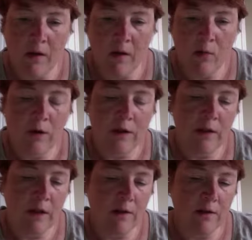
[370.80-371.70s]
One of
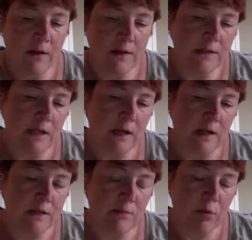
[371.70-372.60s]
the other things
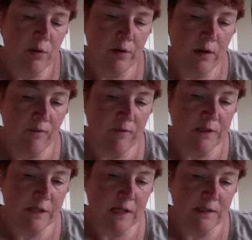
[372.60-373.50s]
that's important to
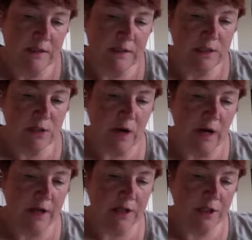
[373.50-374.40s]
emphasize as a
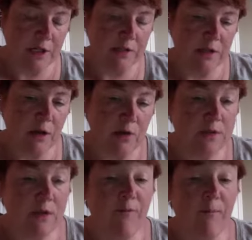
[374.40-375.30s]
strategy is the
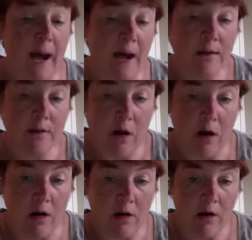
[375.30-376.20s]
use of math
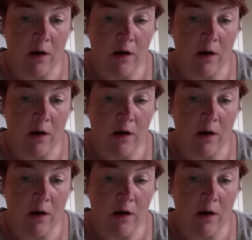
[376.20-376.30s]
talk,